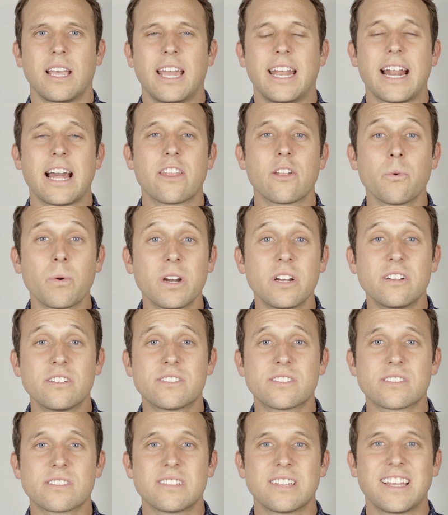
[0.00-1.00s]
In other
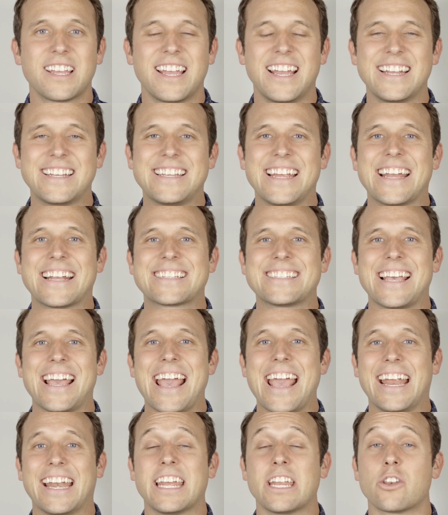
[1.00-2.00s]
words, it takes
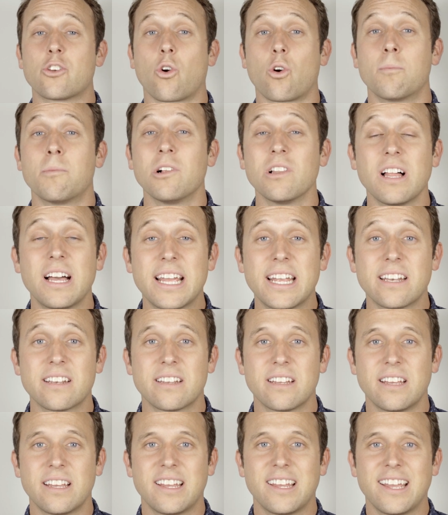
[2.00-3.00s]
any normal light
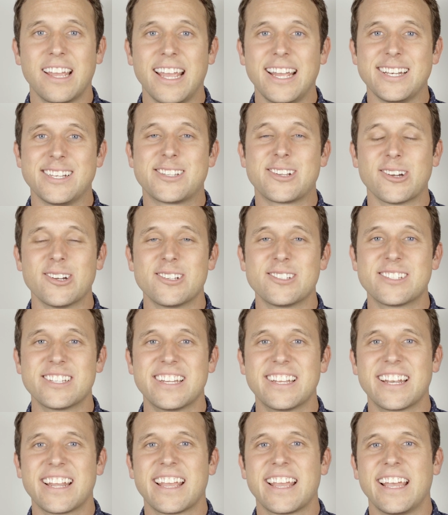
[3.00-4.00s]
and turns
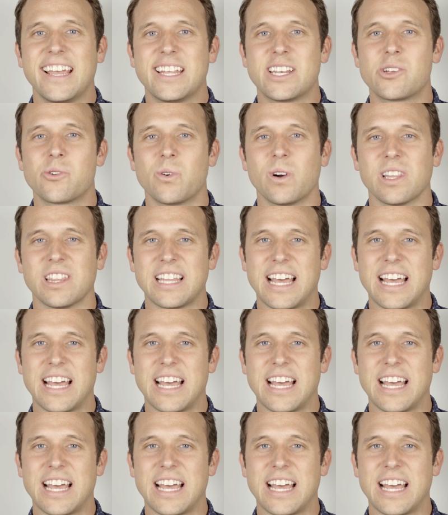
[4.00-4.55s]
it into a